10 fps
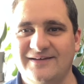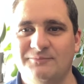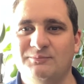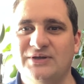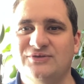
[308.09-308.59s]

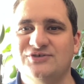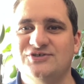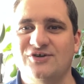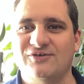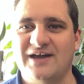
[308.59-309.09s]
but to
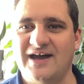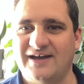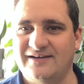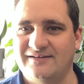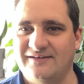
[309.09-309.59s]
show
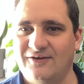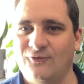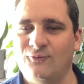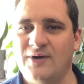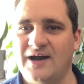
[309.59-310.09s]
God
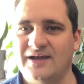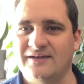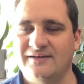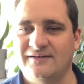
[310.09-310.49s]
why